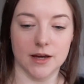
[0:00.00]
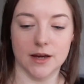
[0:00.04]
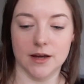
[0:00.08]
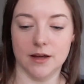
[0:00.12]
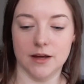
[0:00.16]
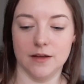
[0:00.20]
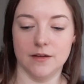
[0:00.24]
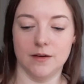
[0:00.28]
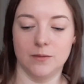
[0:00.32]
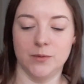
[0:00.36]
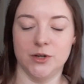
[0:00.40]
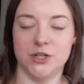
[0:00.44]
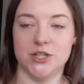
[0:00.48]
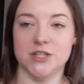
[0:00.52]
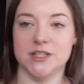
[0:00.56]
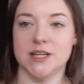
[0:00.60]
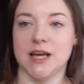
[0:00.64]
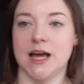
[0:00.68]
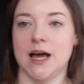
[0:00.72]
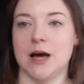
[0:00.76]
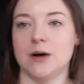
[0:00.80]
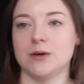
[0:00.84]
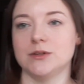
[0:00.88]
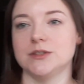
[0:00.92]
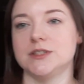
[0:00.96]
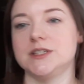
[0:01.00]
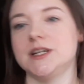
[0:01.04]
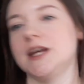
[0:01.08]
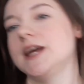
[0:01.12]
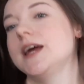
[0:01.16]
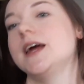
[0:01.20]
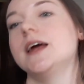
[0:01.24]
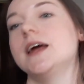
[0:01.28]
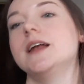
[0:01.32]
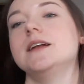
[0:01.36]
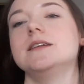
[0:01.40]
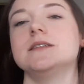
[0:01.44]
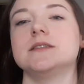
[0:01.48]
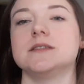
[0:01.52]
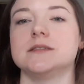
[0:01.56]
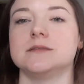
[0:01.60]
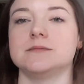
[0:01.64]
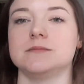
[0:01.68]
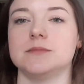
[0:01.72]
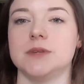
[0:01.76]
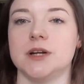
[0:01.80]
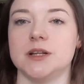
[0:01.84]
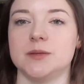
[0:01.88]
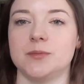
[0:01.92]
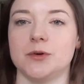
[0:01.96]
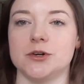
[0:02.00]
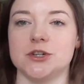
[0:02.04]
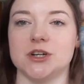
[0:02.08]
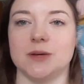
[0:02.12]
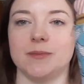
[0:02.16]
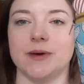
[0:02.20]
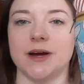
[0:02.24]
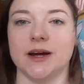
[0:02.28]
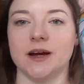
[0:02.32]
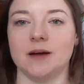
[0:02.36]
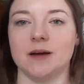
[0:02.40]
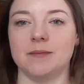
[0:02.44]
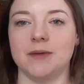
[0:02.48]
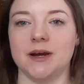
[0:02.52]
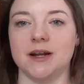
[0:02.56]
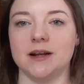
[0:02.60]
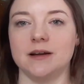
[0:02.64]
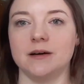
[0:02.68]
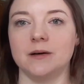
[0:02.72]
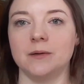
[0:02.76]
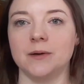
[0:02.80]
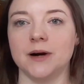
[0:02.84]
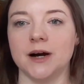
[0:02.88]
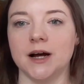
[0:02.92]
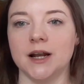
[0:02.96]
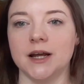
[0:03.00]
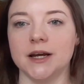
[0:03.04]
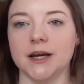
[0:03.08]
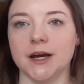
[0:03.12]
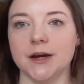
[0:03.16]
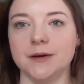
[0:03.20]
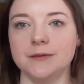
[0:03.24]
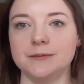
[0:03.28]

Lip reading: which is housed in another project bag I made a little while ago.